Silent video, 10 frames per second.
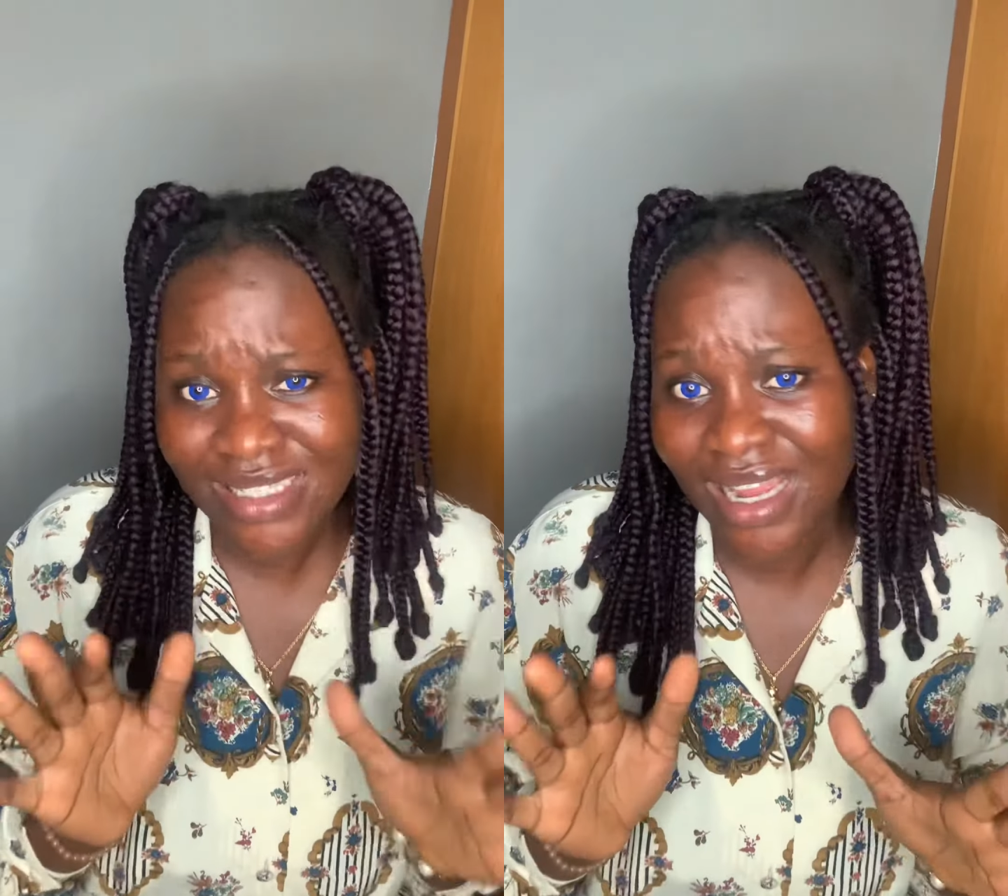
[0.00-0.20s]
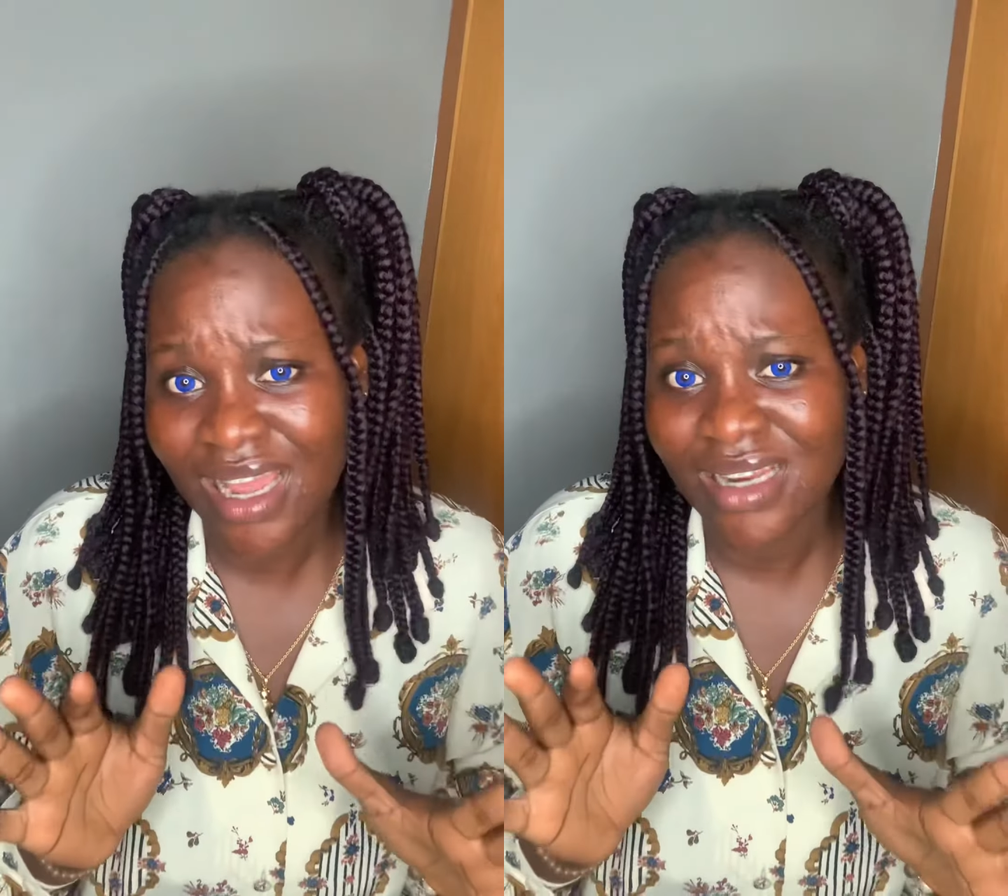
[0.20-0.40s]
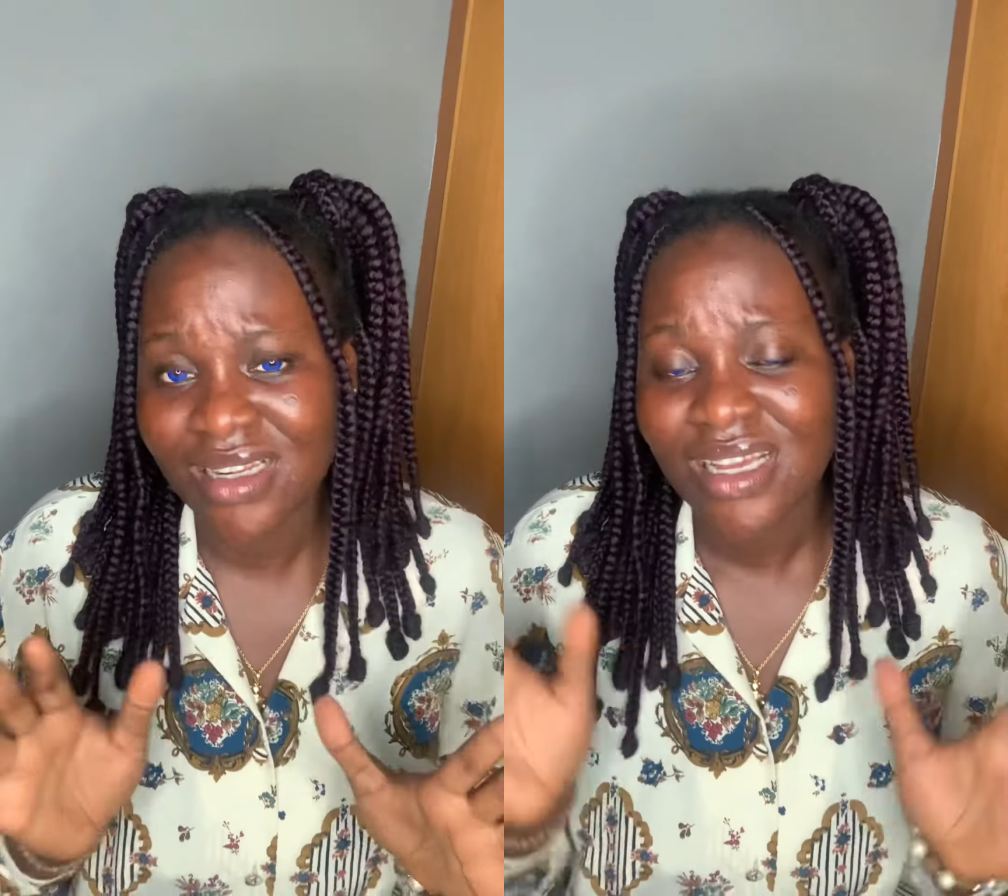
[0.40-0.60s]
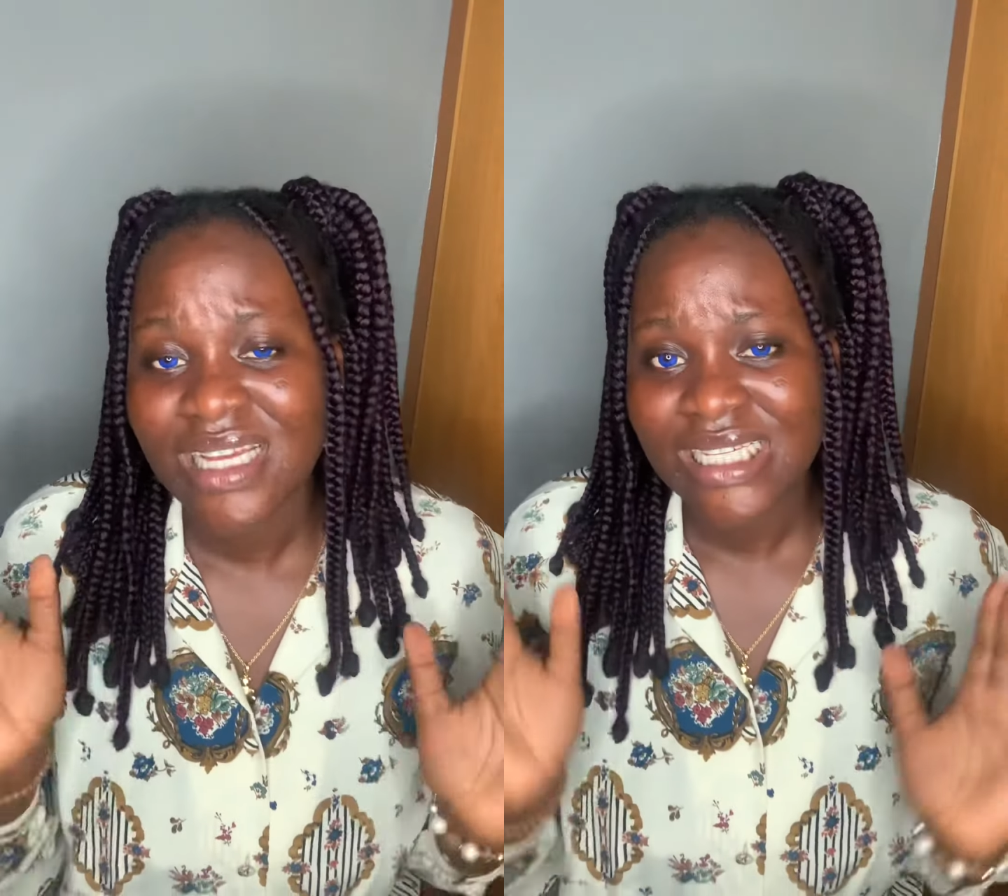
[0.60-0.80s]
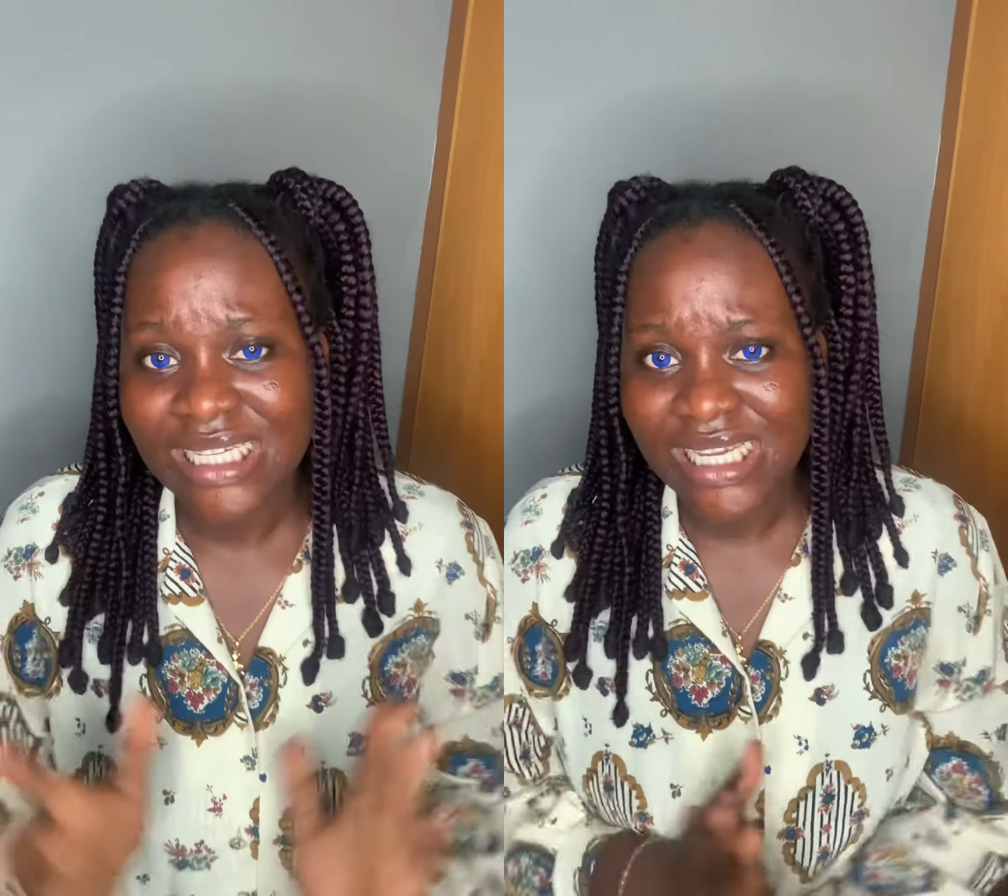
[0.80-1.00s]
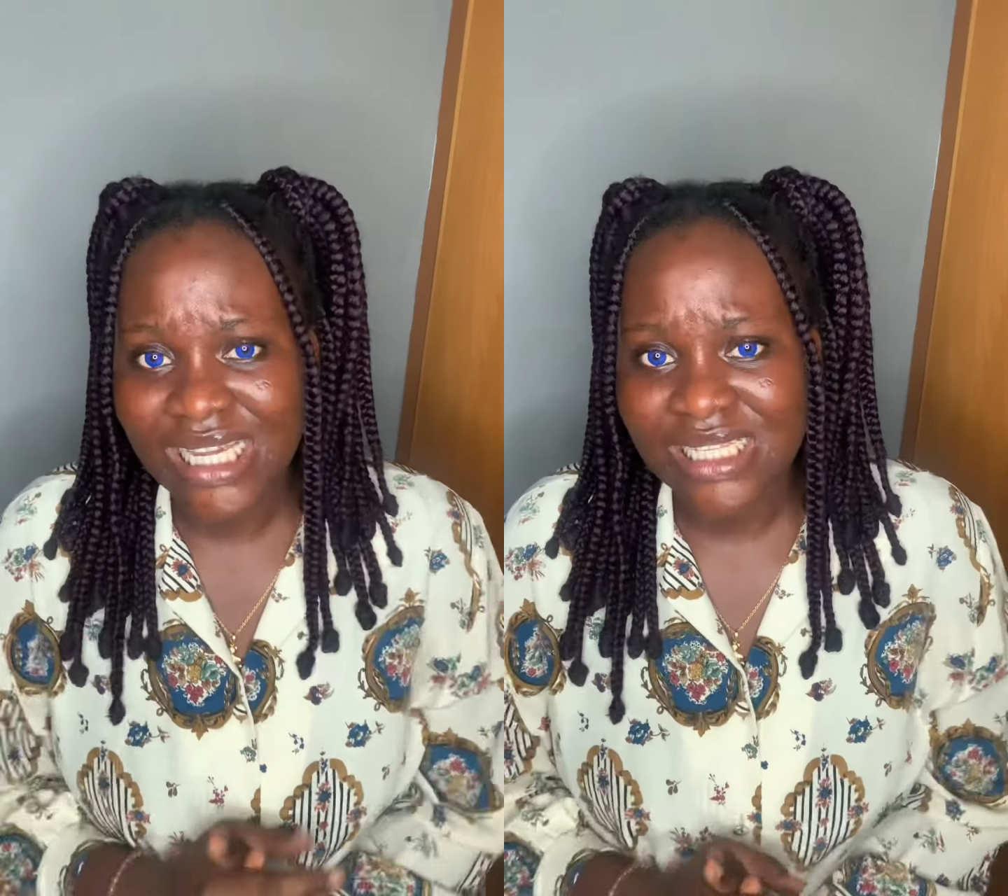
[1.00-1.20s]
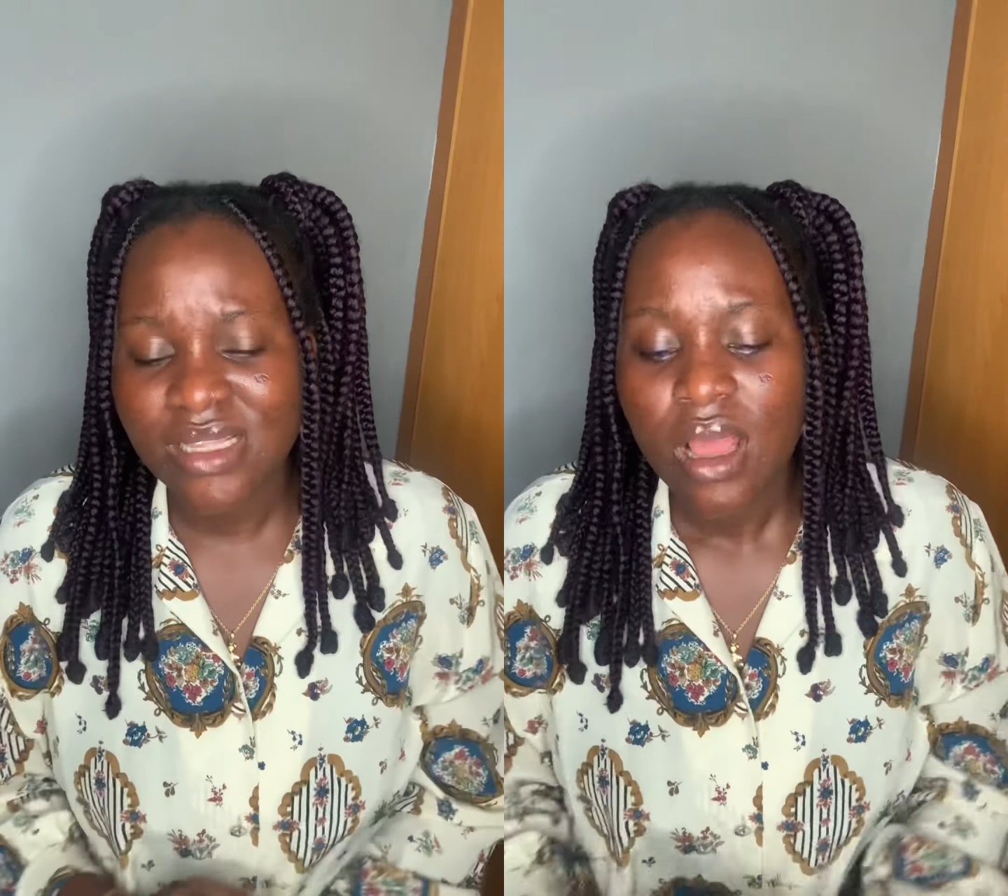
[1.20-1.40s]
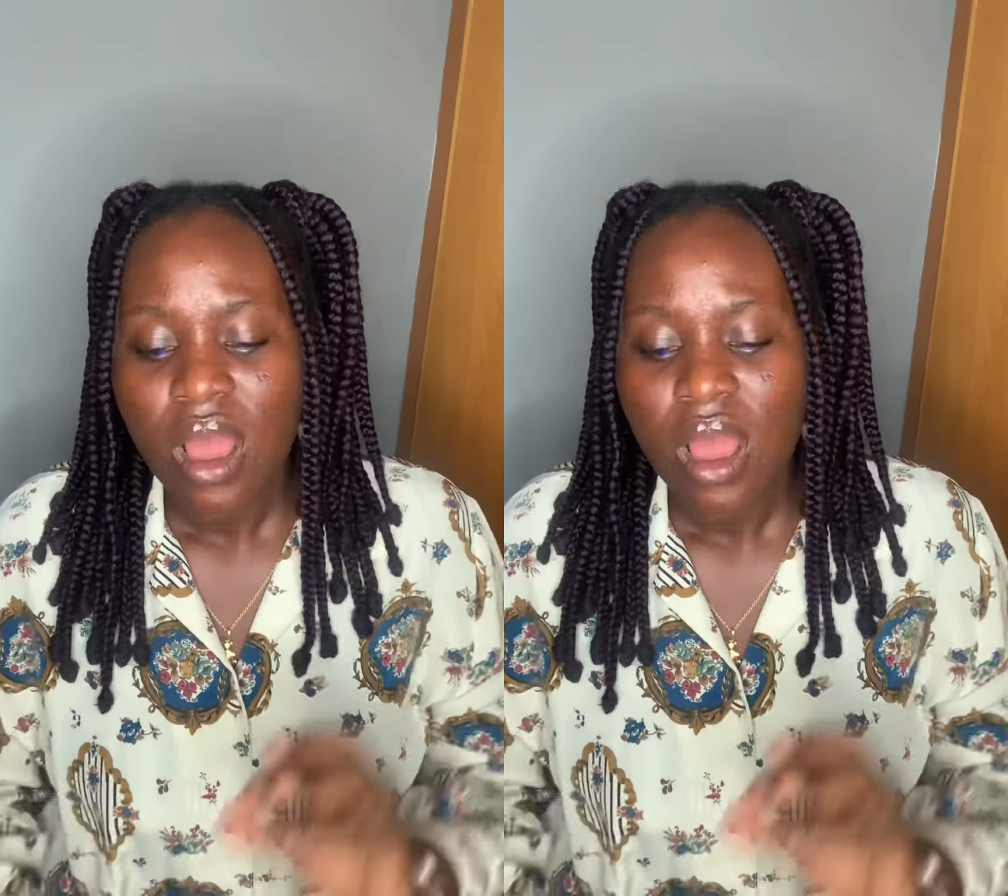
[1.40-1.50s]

tired. Yes.